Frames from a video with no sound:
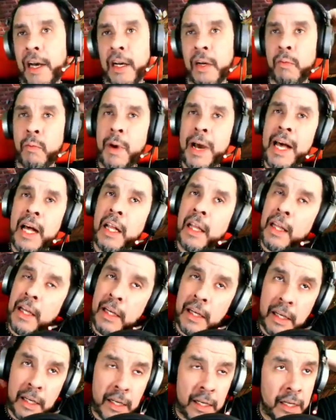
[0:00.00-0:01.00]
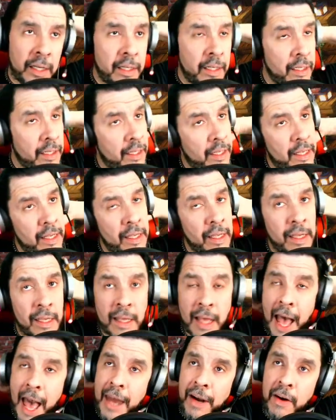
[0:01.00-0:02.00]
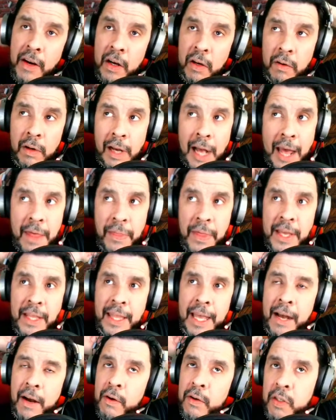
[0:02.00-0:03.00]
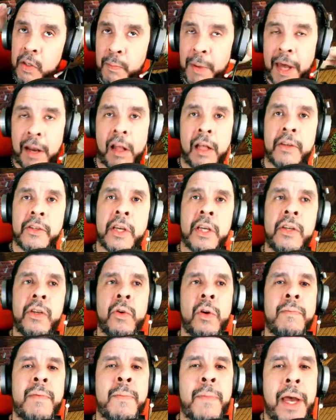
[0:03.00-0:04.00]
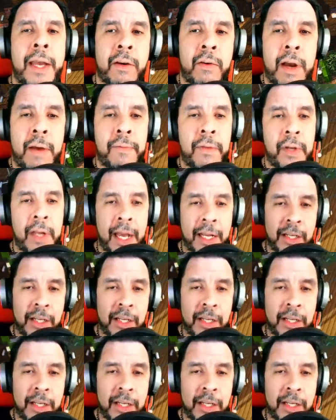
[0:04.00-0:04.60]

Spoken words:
Well, I don't know. I think that was about all I was going to do on my Minecraft today. I